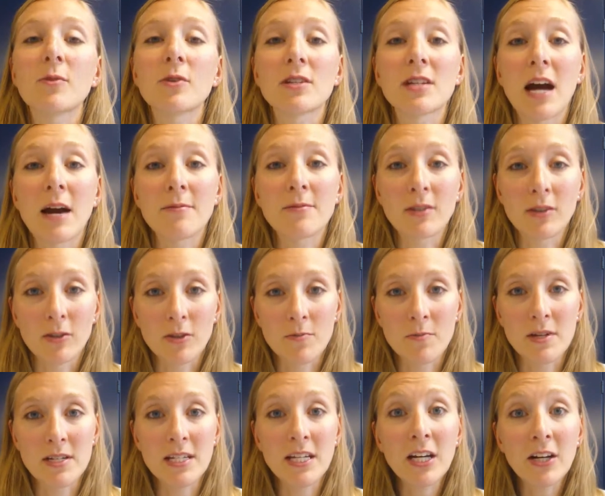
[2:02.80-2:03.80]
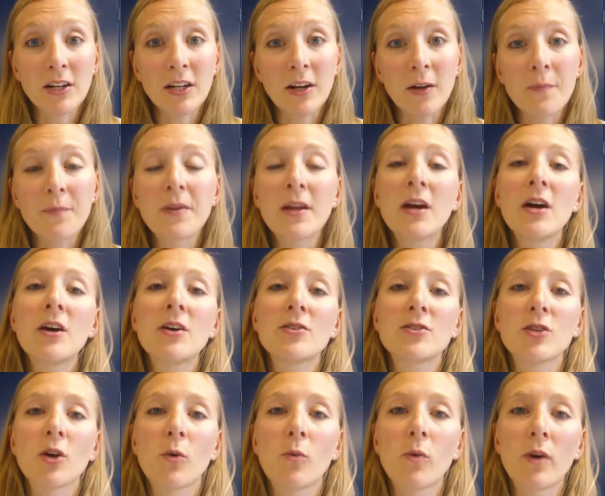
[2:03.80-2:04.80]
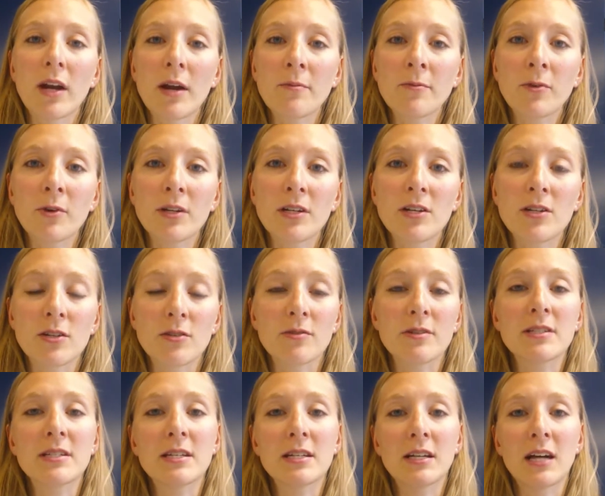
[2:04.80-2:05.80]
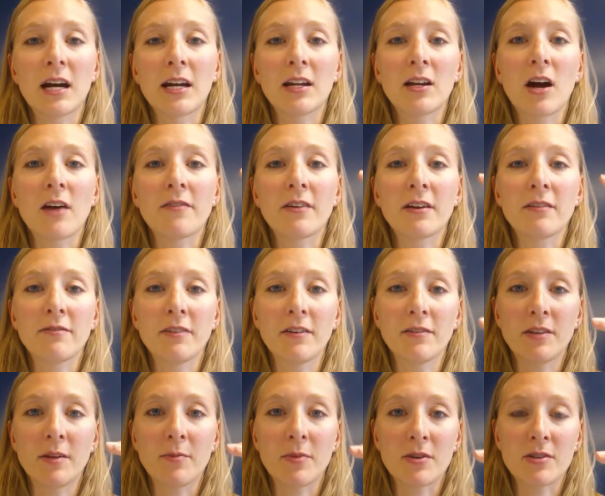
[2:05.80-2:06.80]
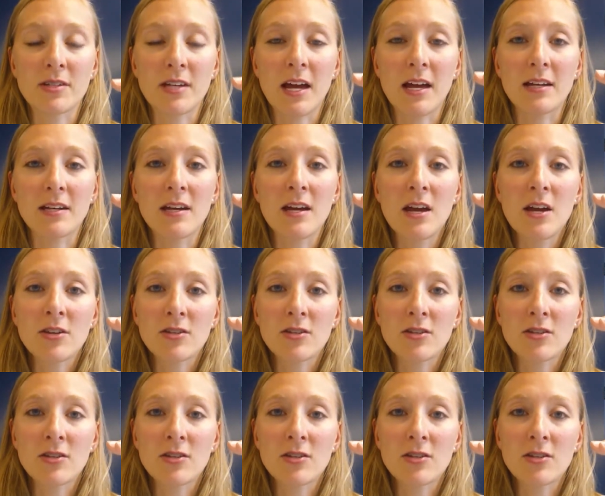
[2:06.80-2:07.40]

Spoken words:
some more time to learn material. So what I'm going to do is cut it off at a 50%.